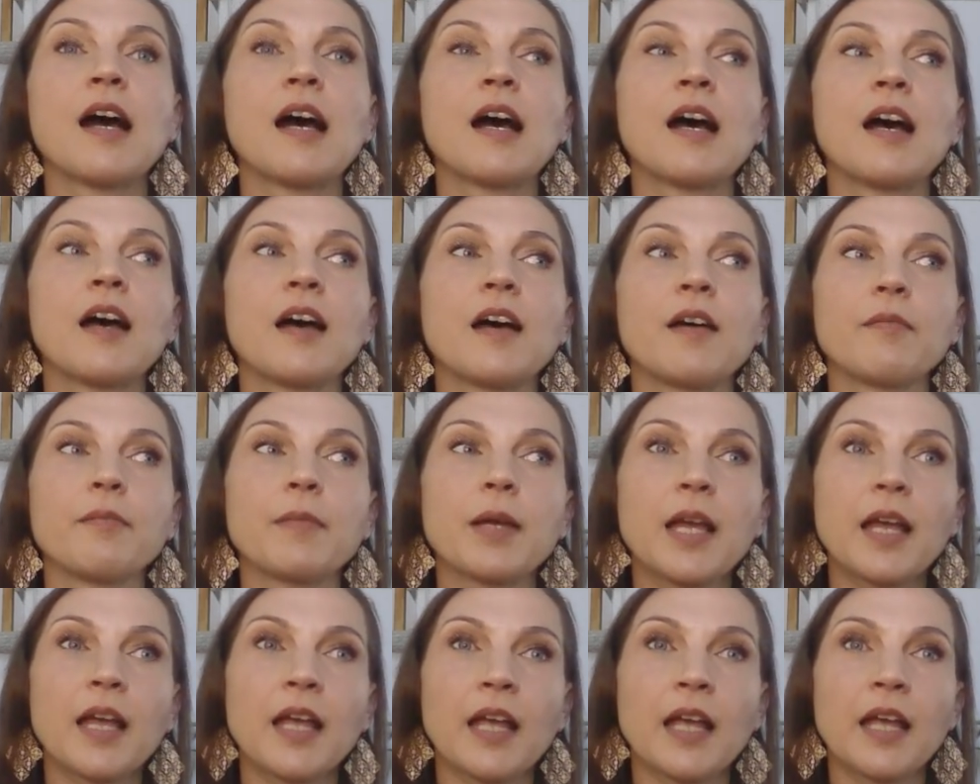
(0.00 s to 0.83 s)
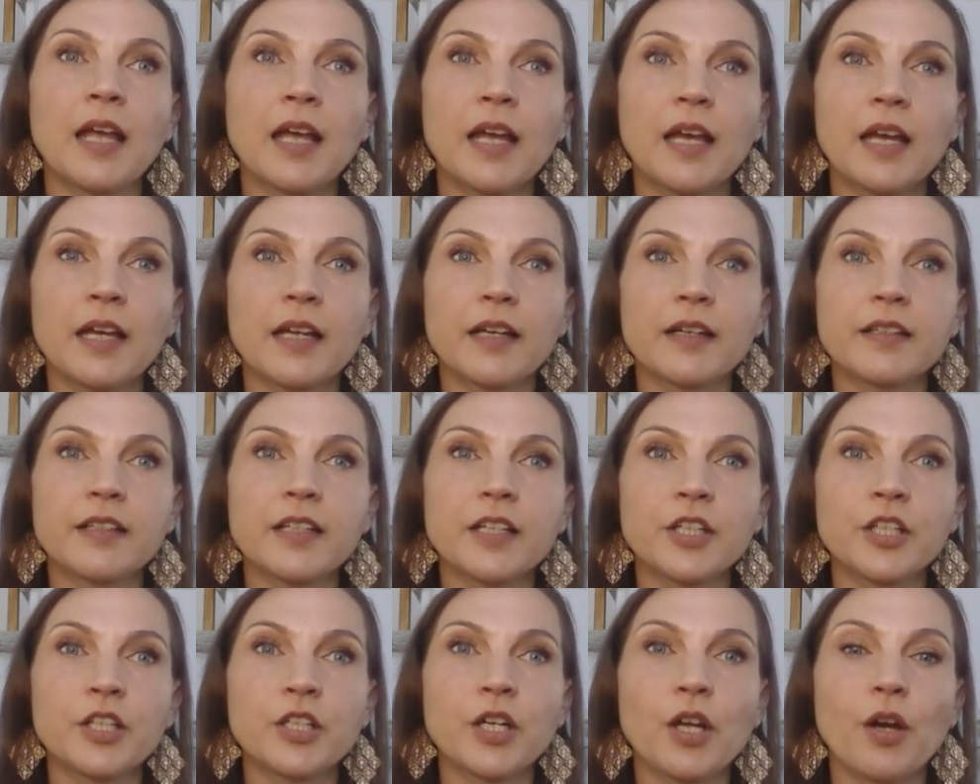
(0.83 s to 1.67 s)
and
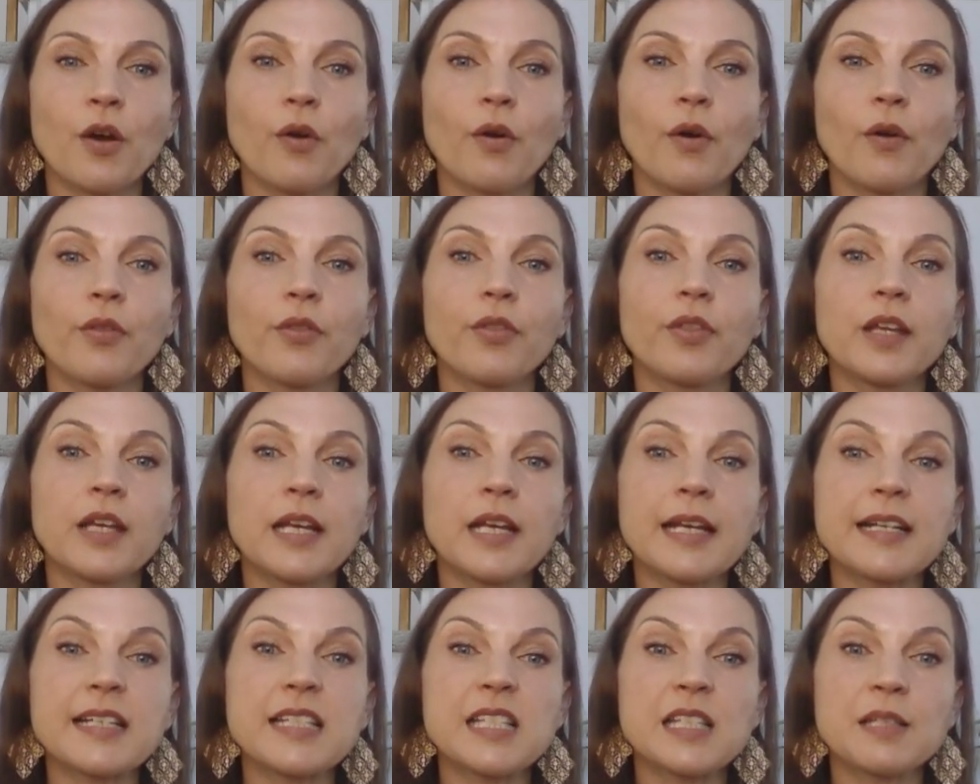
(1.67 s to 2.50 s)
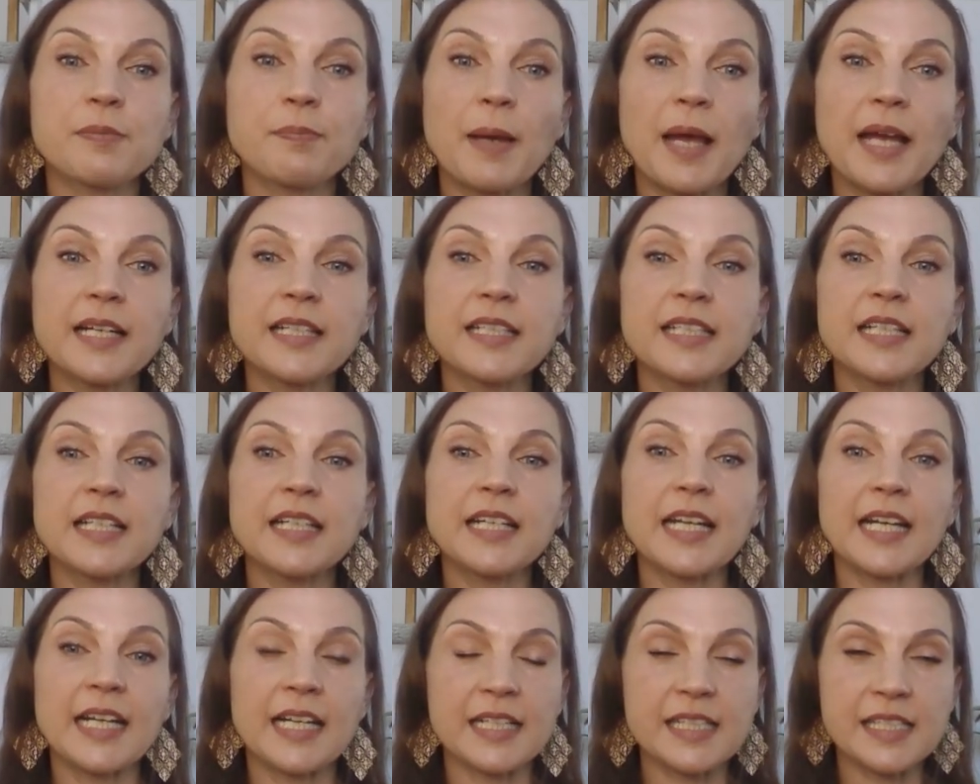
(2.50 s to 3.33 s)
the
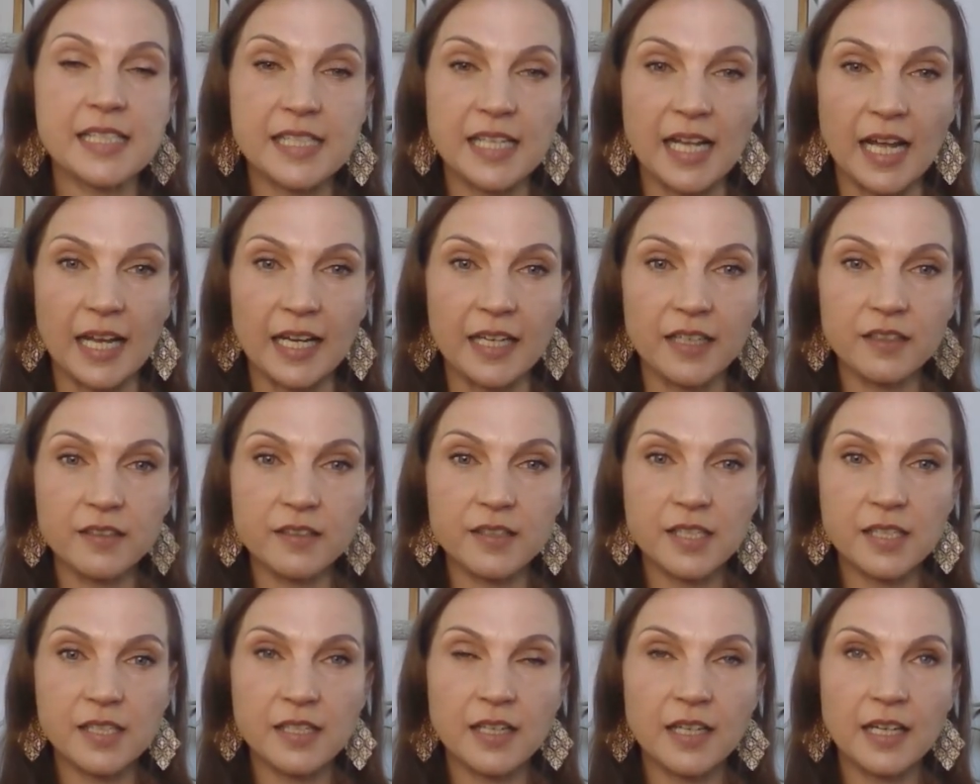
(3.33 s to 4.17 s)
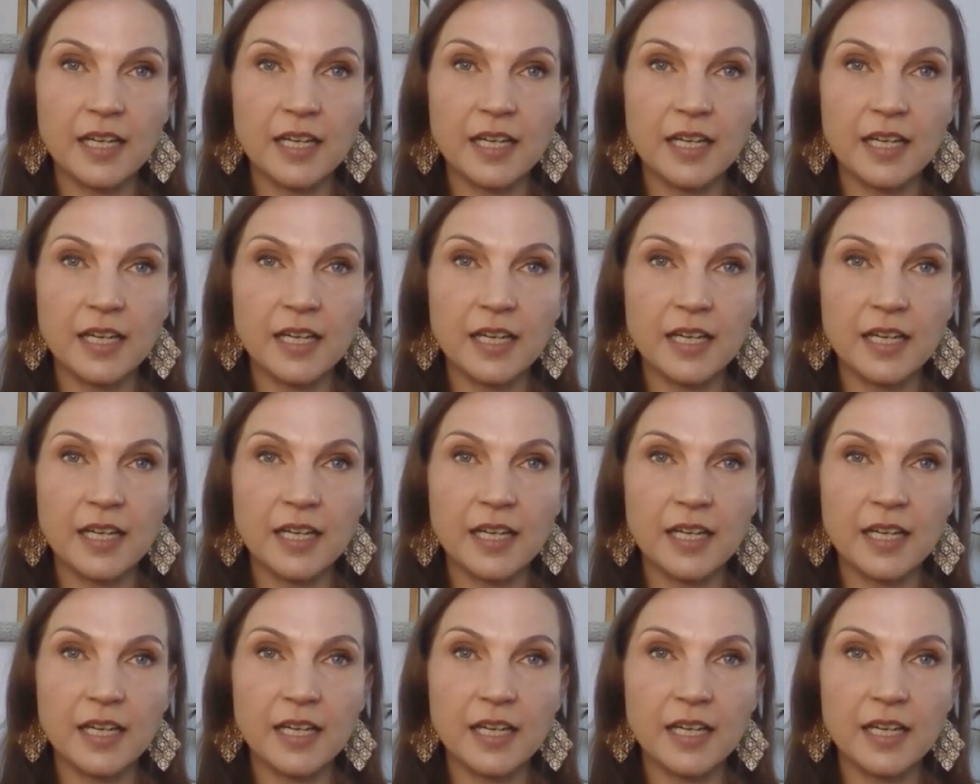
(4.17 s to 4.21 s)
expected insight